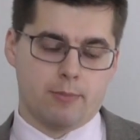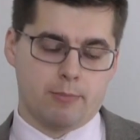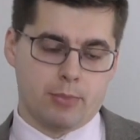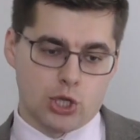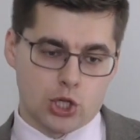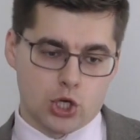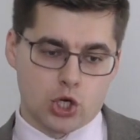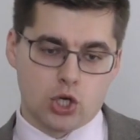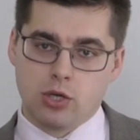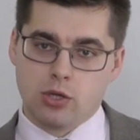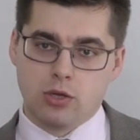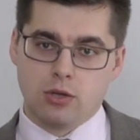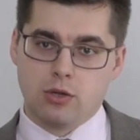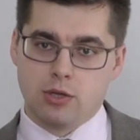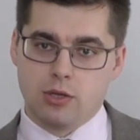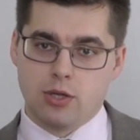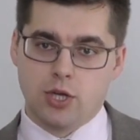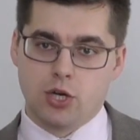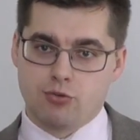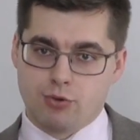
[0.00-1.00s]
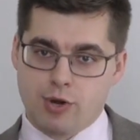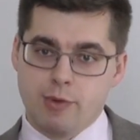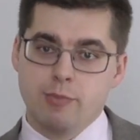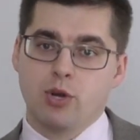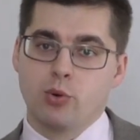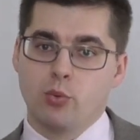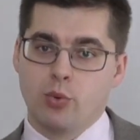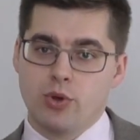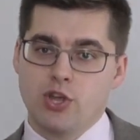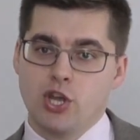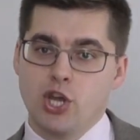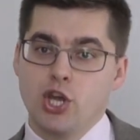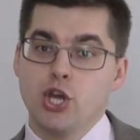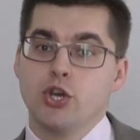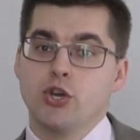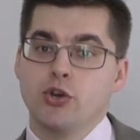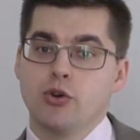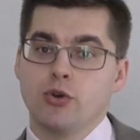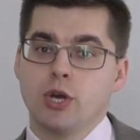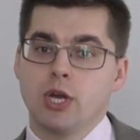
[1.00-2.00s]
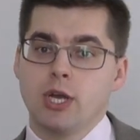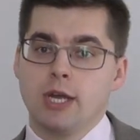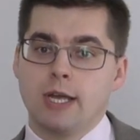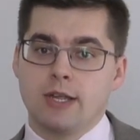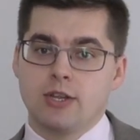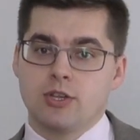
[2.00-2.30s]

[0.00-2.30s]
a political agreement with the EU.